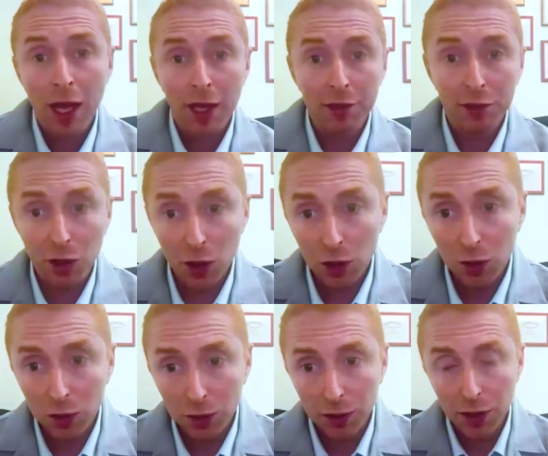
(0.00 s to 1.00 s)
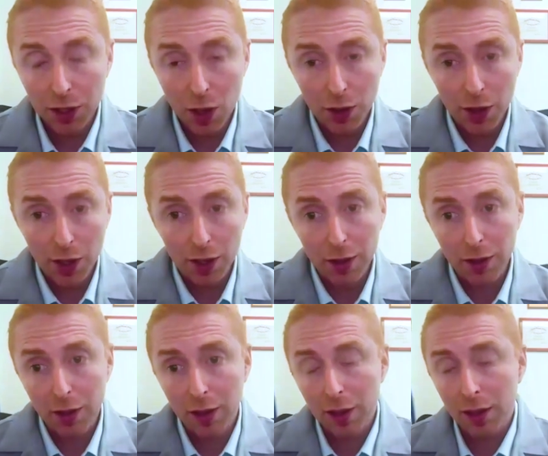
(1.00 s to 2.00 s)
And so,
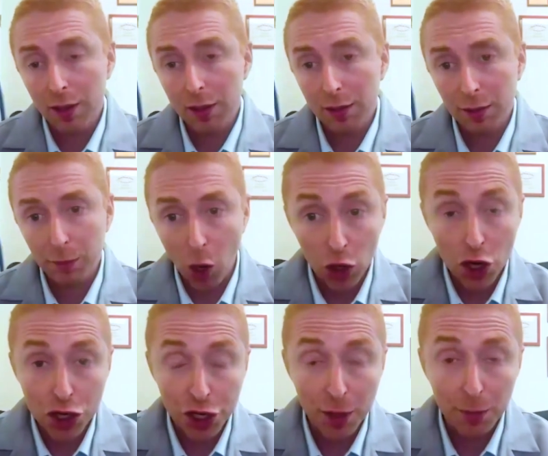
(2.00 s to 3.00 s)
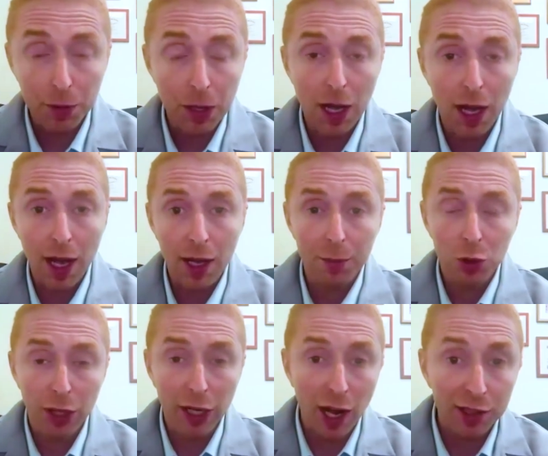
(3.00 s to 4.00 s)
the partnership
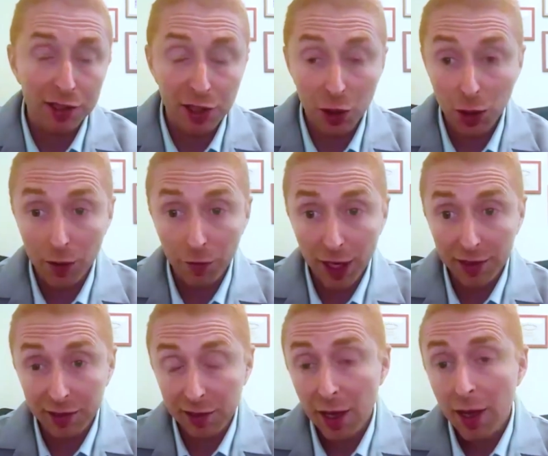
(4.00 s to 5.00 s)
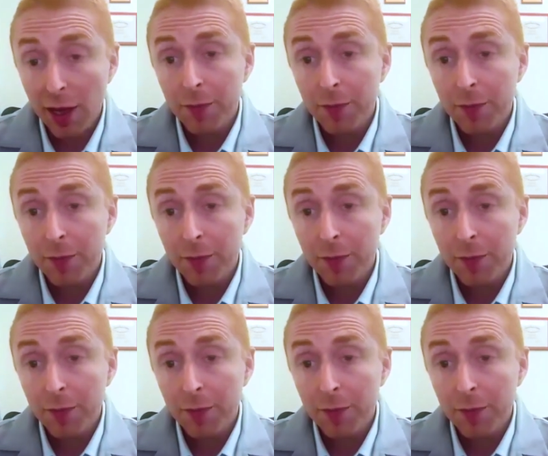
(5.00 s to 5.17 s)
between us two and Viz